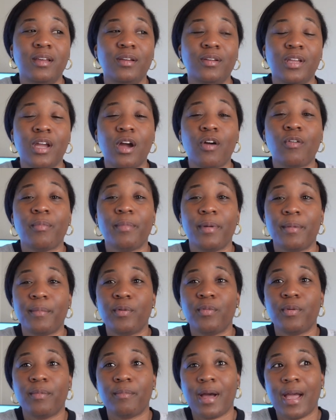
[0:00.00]
Y'all remember
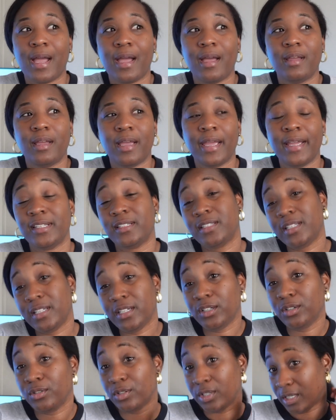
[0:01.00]
when my AC
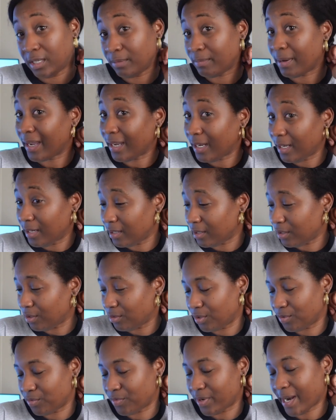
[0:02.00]
unit and my heating
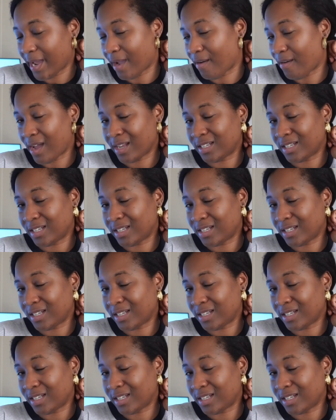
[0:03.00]
unit went out,